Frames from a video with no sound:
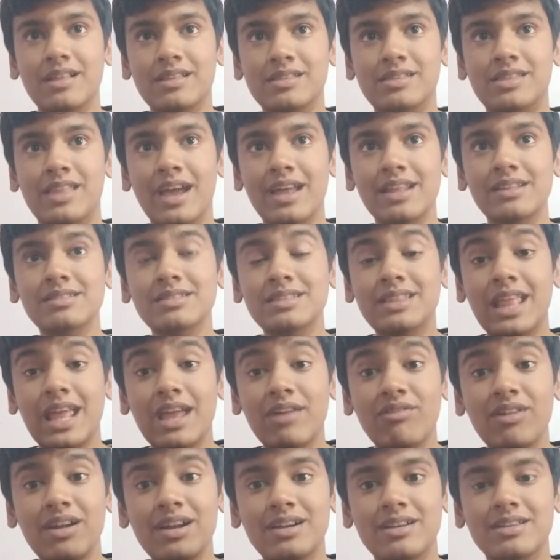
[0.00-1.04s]
Then
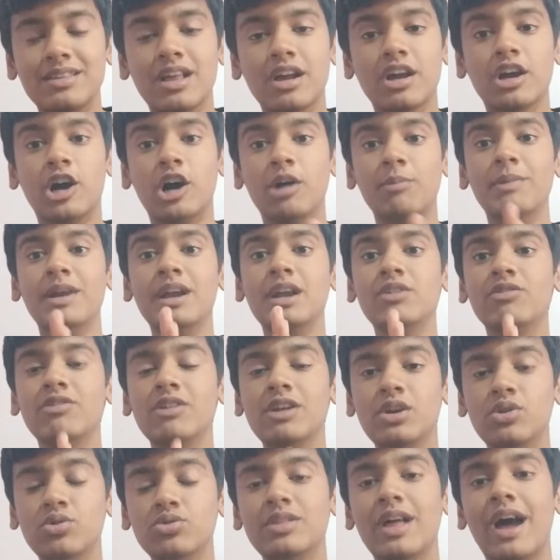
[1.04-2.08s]
the government
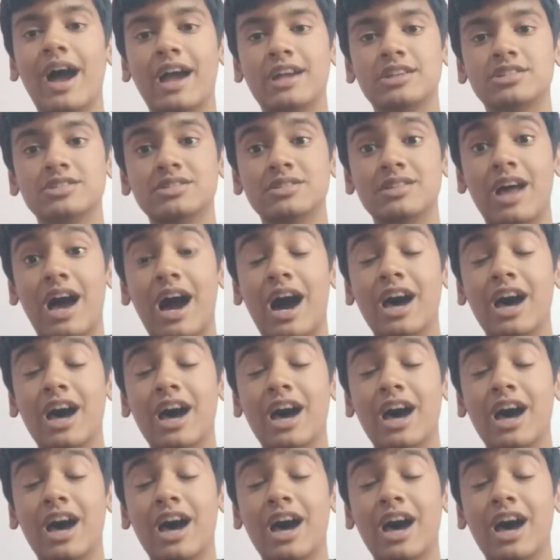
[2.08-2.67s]
will do the action.